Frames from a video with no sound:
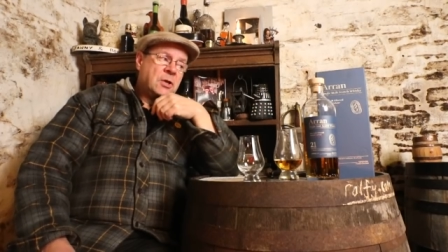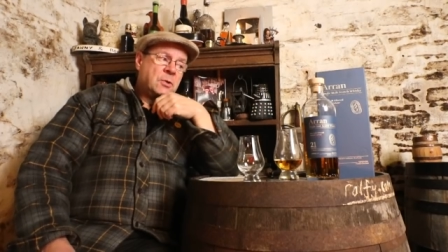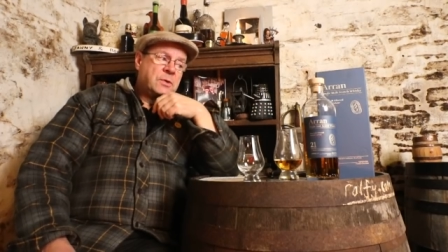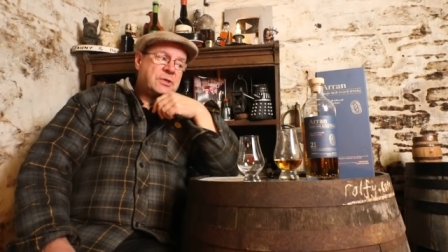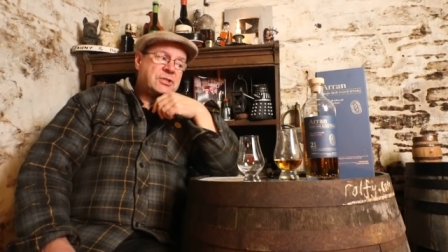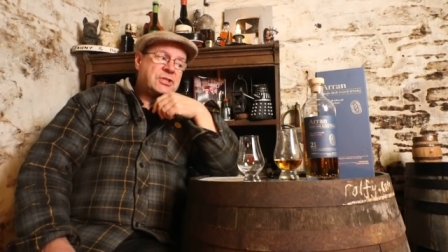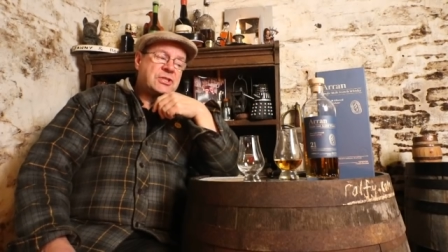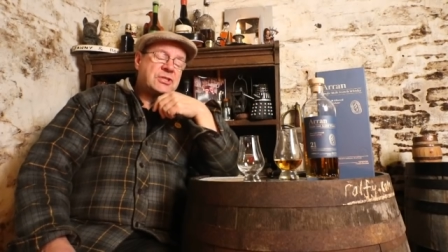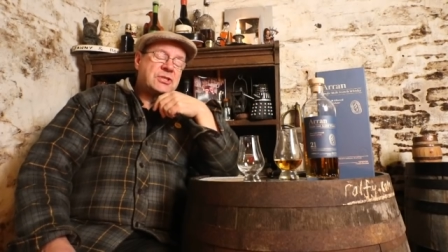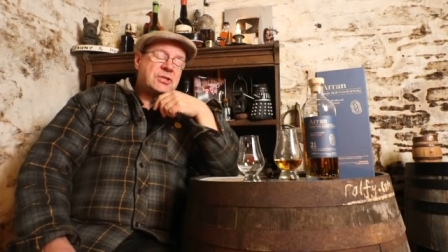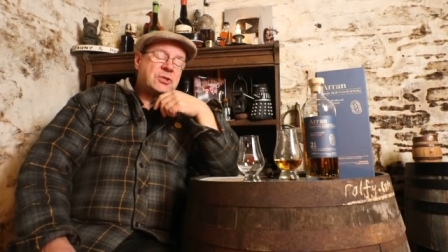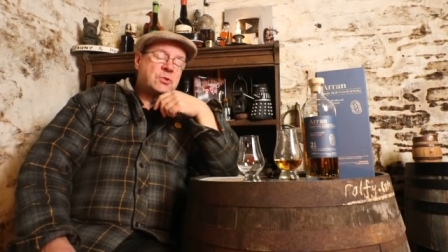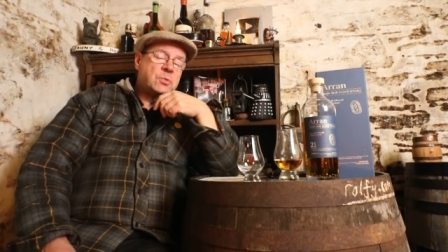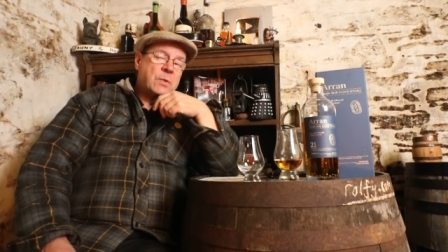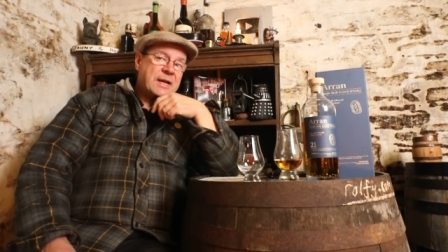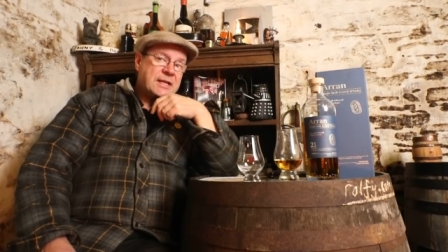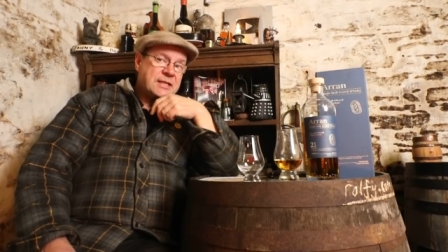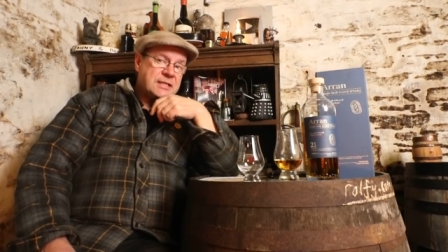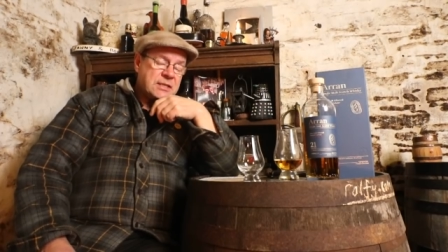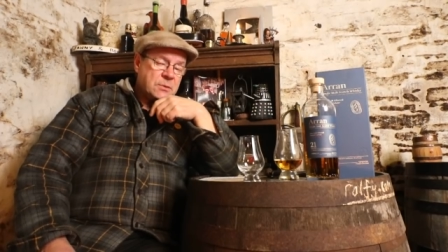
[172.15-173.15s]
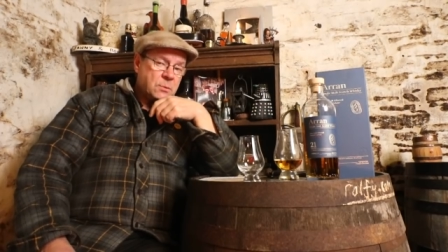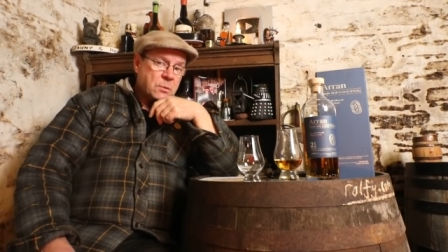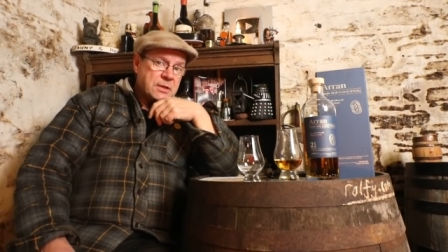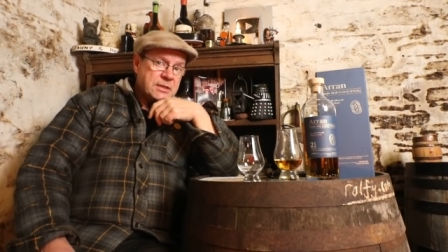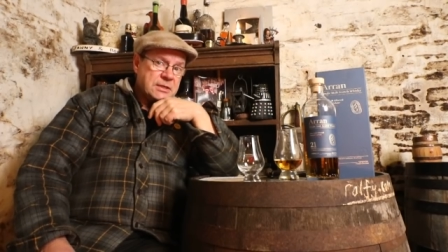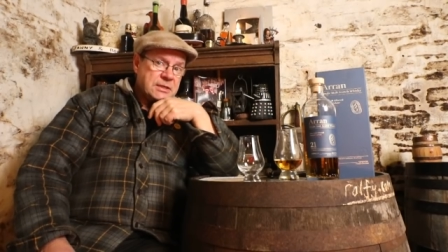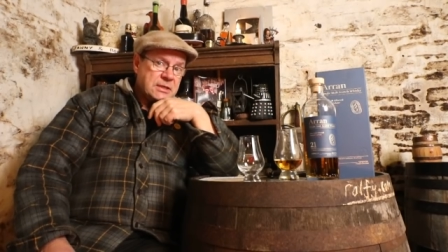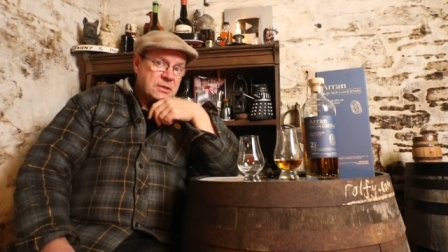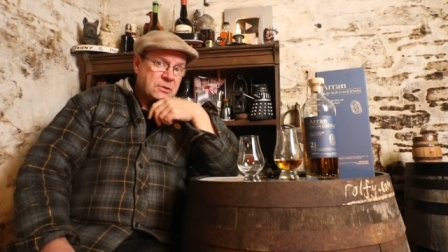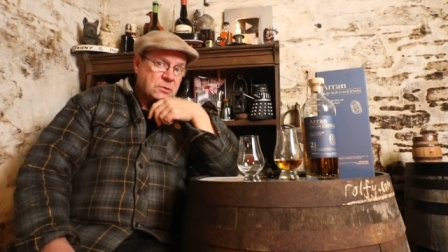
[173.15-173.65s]
which is the
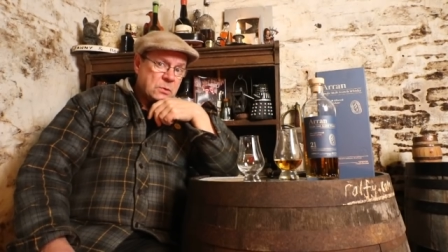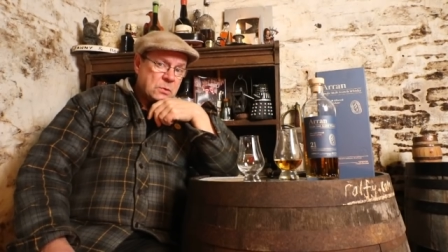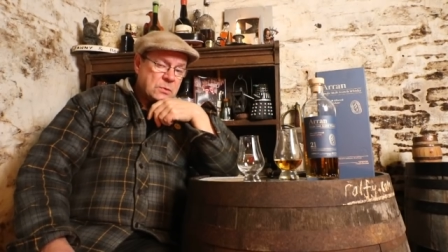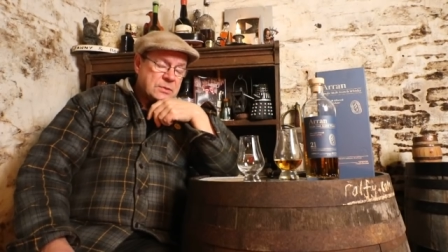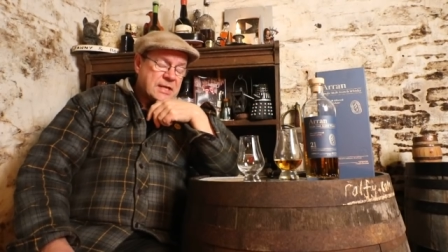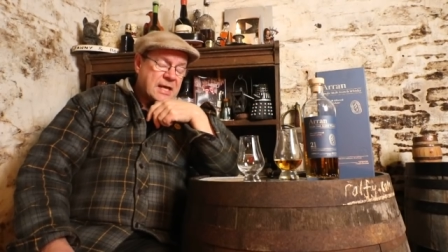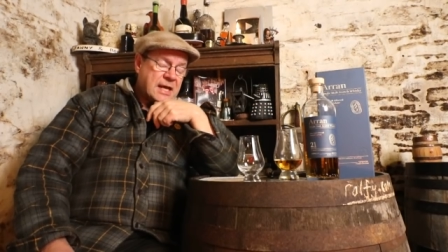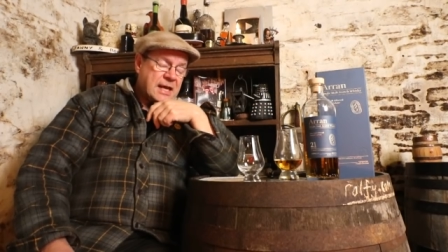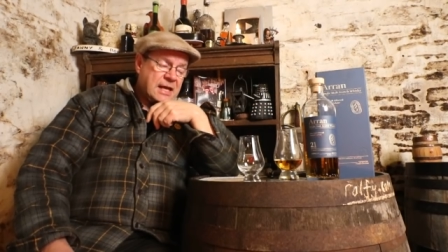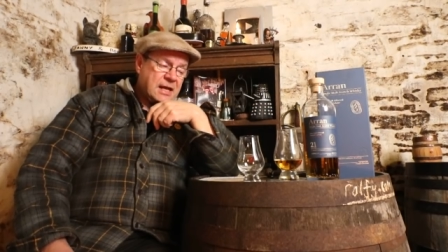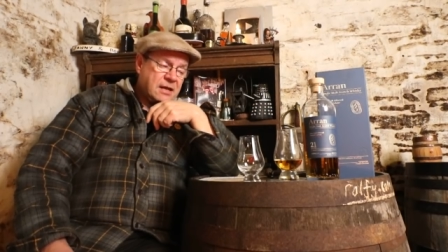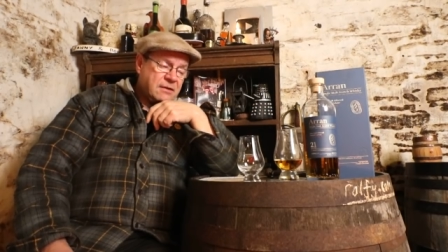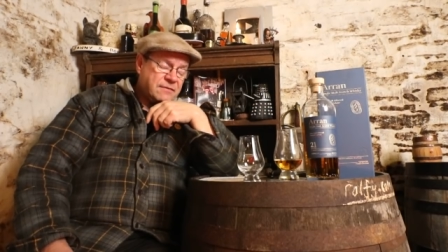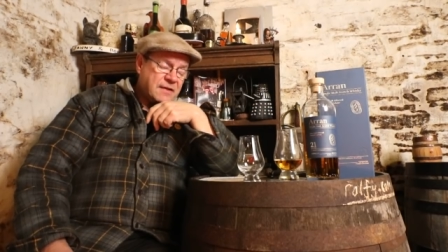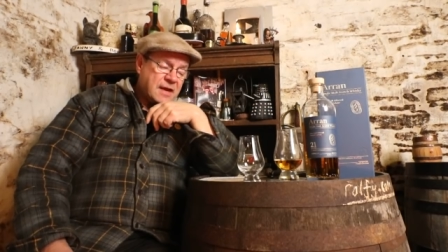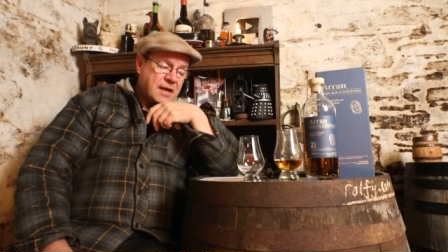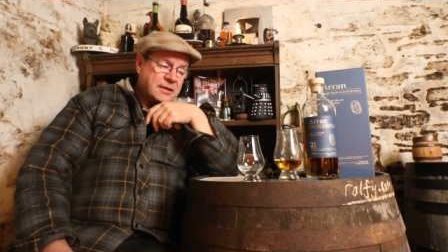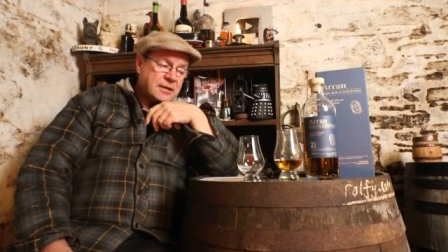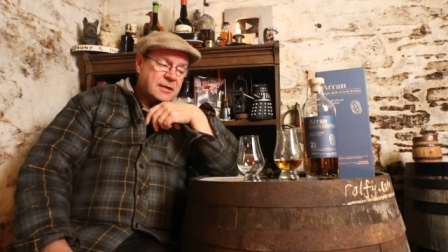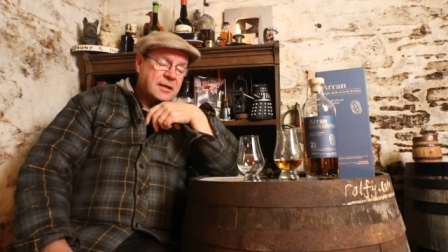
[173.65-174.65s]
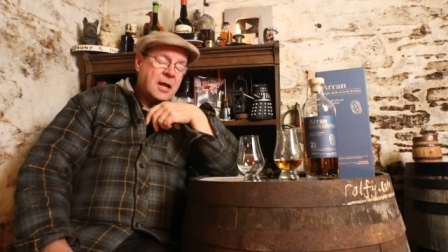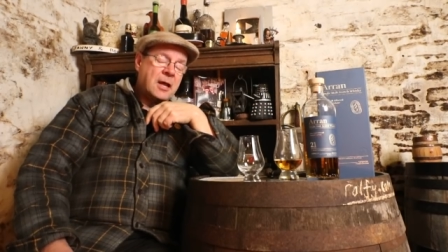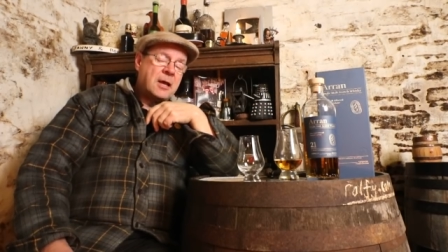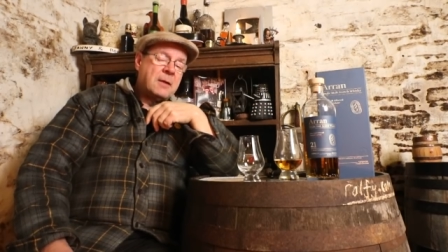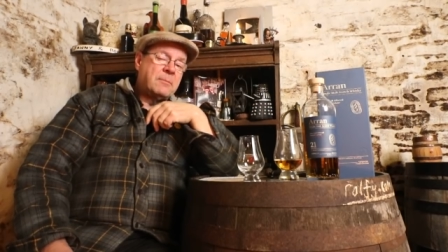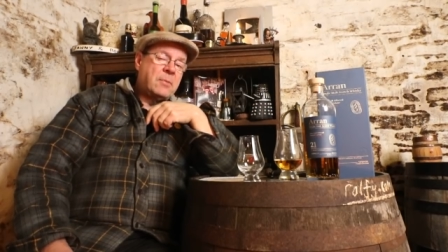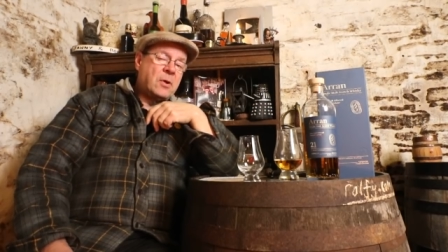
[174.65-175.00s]
21 year old Isle of Arran